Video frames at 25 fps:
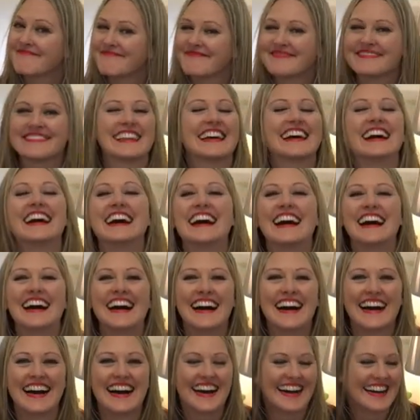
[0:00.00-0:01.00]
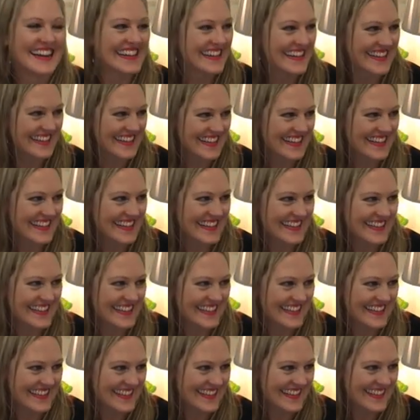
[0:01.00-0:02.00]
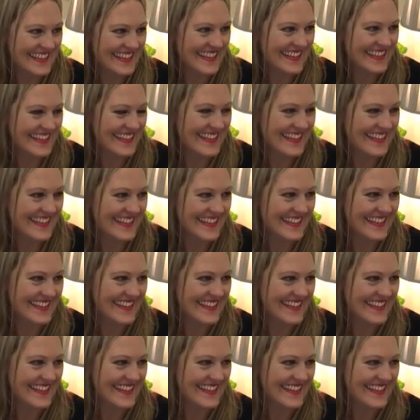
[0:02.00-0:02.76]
(not speaking)